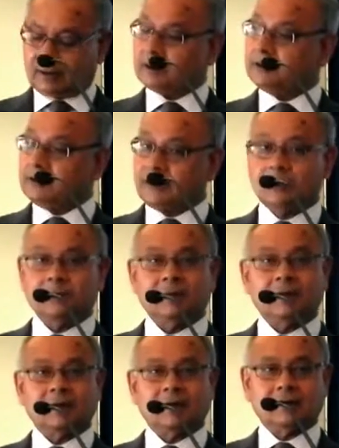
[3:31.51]

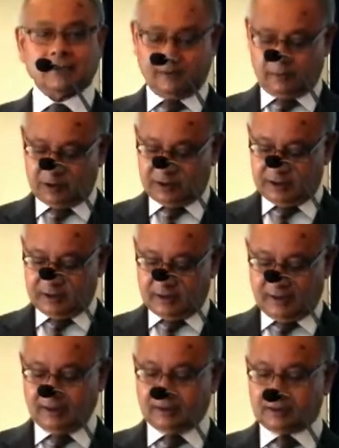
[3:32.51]
continuing and emerging
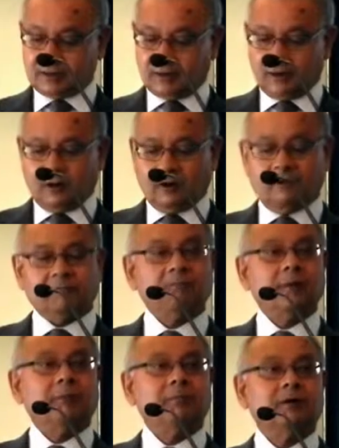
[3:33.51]
needs of
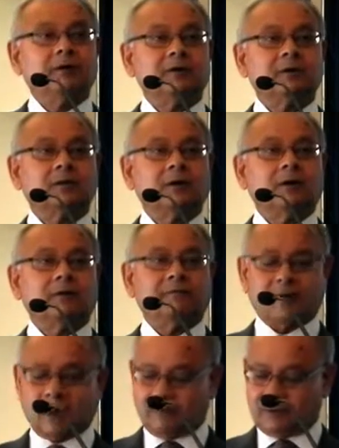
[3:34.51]
members of
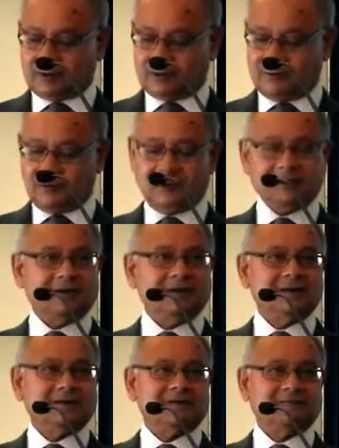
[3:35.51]
our
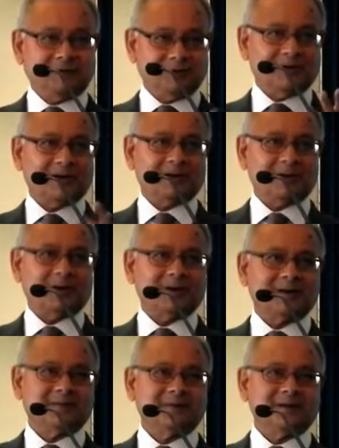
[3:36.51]
communities. And Fiona
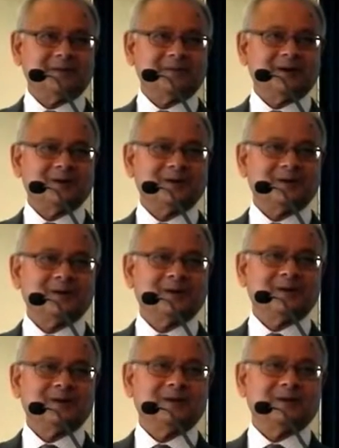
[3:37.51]
talked a bit about
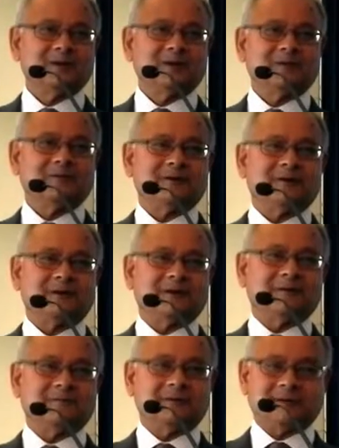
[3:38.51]
the role of her
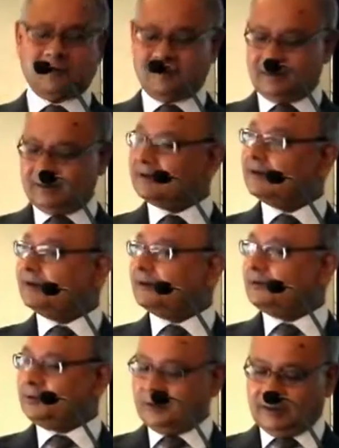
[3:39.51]
office in
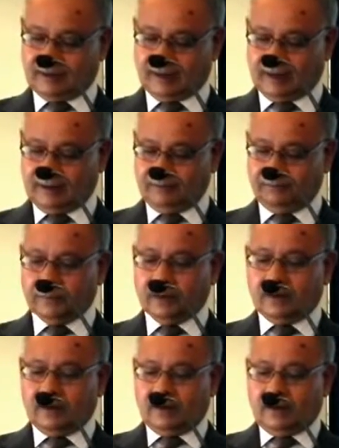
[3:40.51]
doing that,
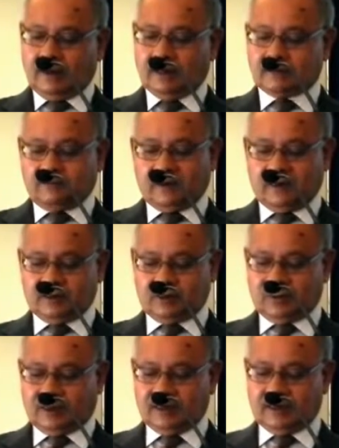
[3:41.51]
as well as
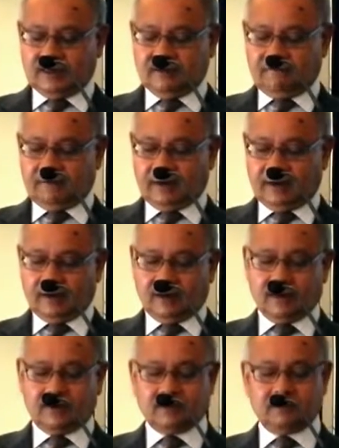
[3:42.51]
to identify
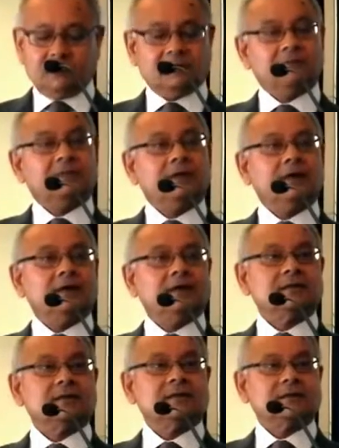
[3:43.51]
and remove any
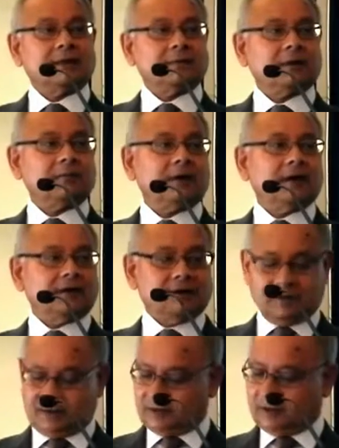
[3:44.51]
systemic
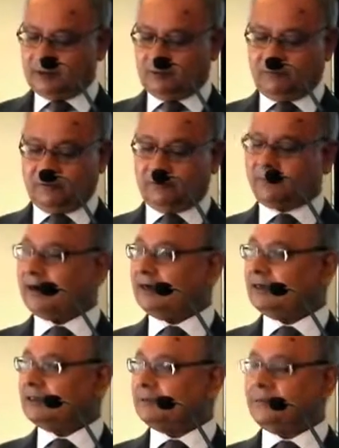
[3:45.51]
barriers to full
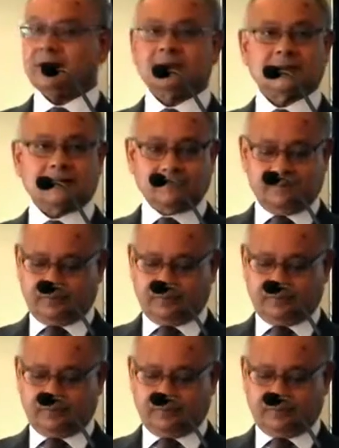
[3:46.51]
participation.